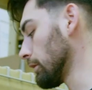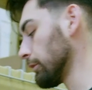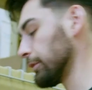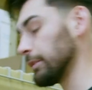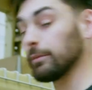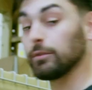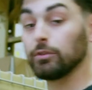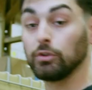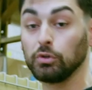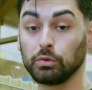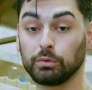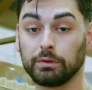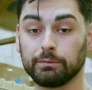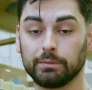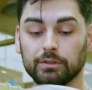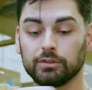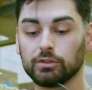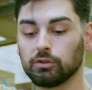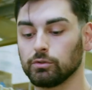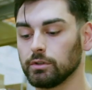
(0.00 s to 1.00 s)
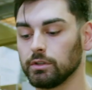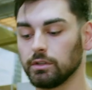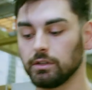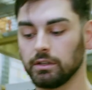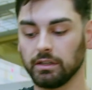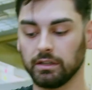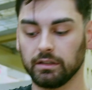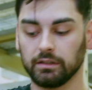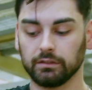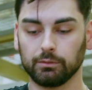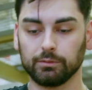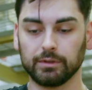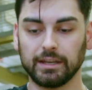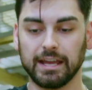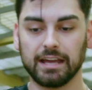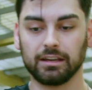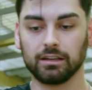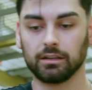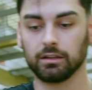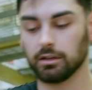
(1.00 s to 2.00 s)
something new we've been doing is we've been
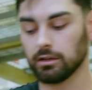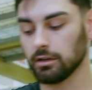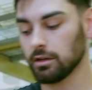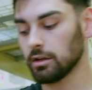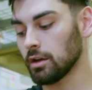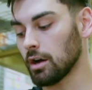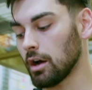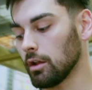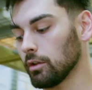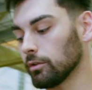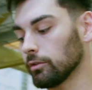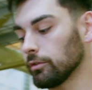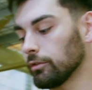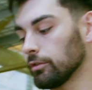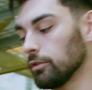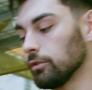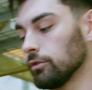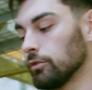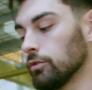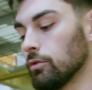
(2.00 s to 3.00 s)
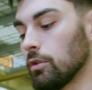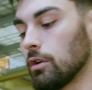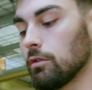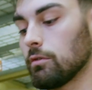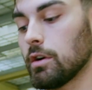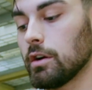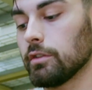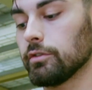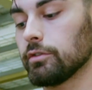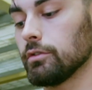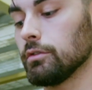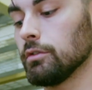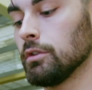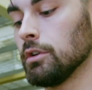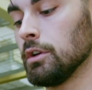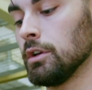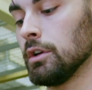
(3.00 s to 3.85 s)
adding colors to our roster.